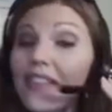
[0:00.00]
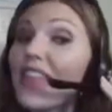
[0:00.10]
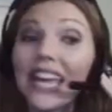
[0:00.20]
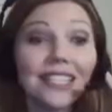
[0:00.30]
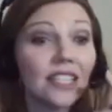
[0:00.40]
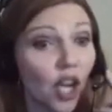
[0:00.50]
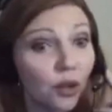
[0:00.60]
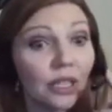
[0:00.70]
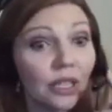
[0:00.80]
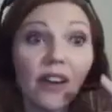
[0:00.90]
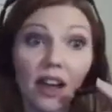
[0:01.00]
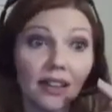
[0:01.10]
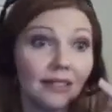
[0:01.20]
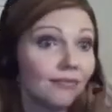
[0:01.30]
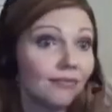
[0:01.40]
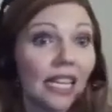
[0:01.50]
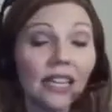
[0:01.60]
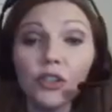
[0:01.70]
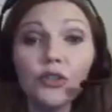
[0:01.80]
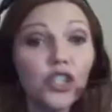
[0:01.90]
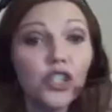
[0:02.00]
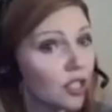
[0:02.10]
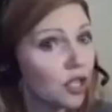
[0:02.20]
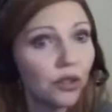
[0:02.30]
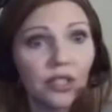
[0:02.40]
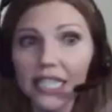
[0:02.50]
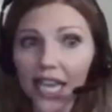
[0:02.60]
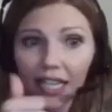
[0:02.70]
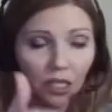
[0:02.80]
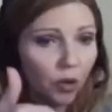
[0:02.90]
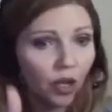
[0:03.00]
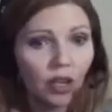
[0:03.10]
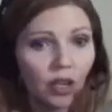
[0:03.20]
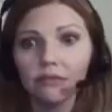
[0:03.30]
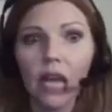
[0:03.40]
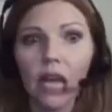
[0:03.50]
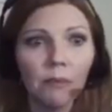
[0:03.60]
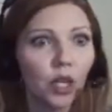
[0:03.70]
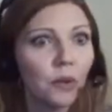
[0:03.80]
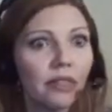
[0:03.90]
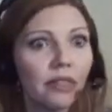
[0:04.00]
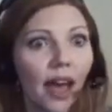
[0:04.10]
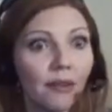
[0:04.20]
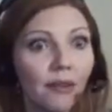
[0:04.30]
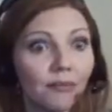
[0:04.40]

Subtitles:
That is totally fine. If you just use the textbook, I'm good with that.